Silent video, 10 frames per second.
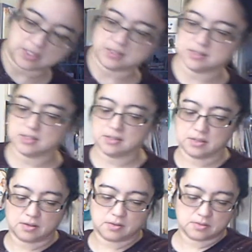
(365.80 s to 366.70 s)
is in
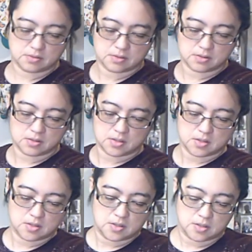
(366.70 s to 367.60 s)
there
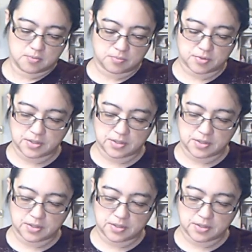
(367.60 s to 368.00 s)
pretty